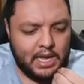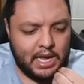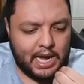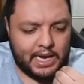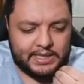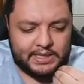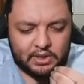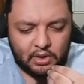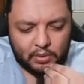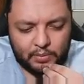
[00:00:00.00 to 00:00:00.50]
I
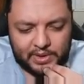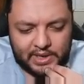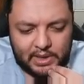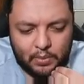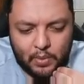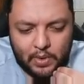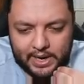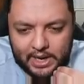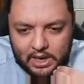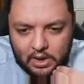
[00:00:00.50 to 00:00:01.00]
don't really
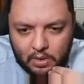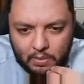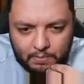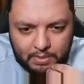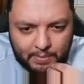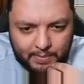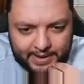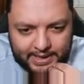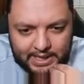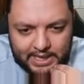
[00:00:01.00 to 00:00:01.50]
want to
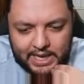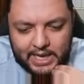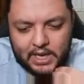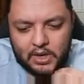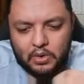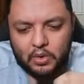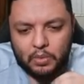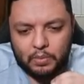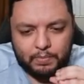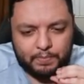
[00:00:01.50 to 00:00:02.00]
combo my
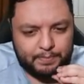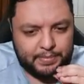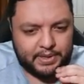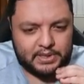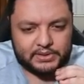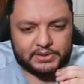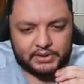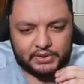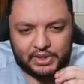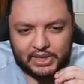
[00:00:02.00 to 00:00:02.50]
Gecko
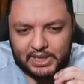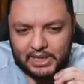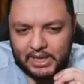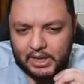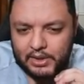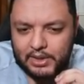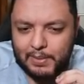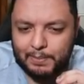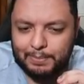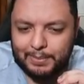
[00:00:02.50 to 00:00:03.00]
because on the
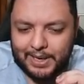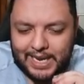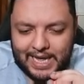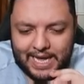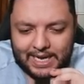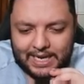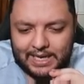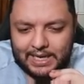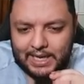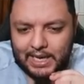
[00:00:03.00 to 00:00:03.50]
on the black